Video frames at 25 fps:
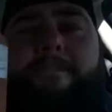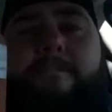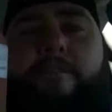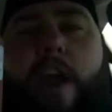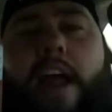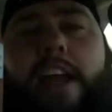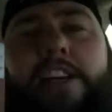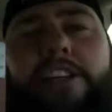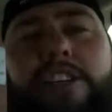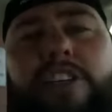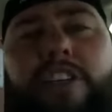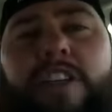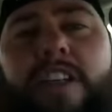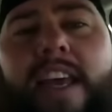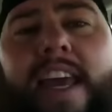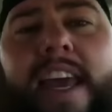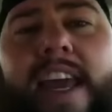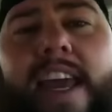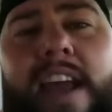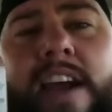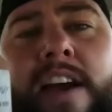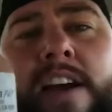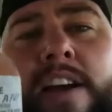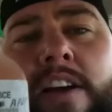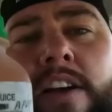
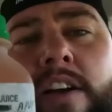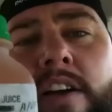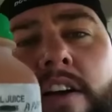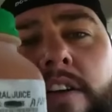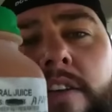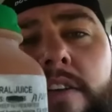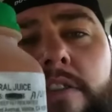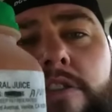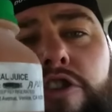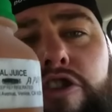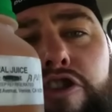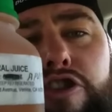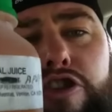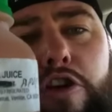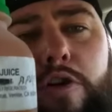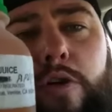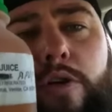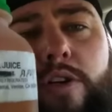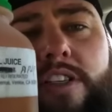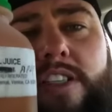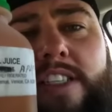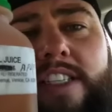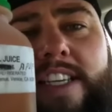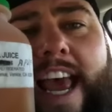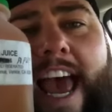freshly
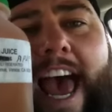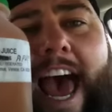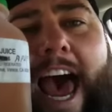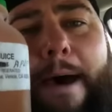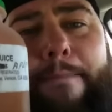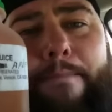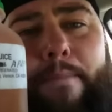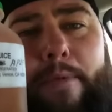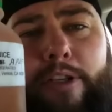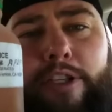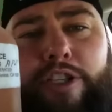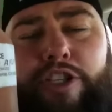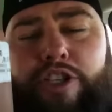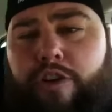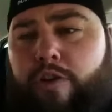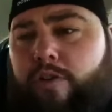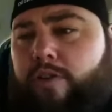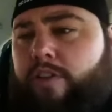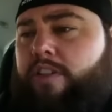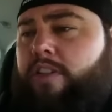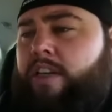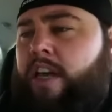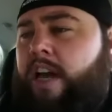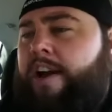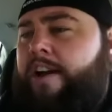juiced apple
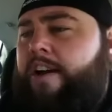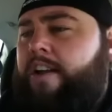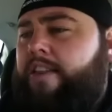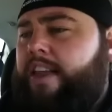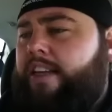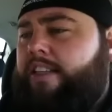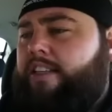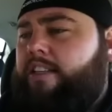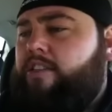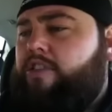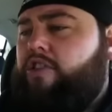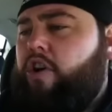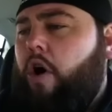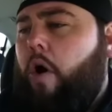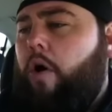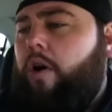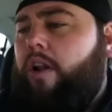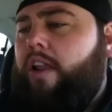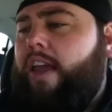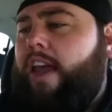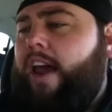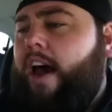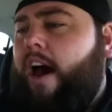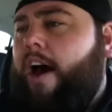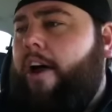juice. This is
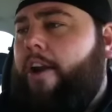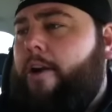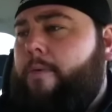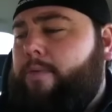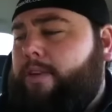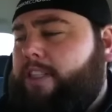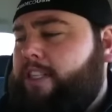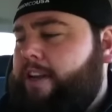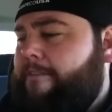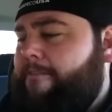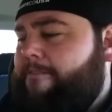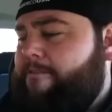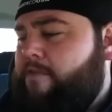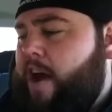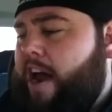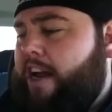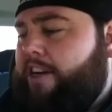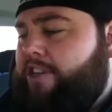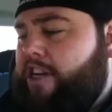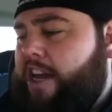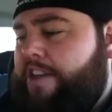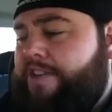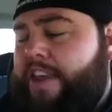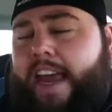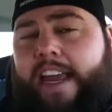totally 100%
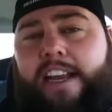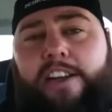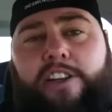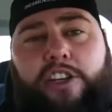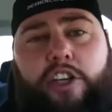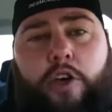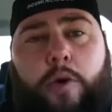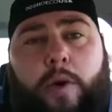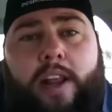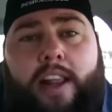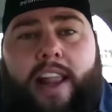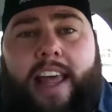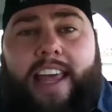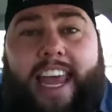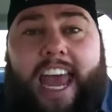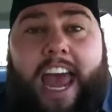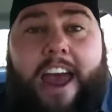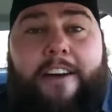fresh, and they do it like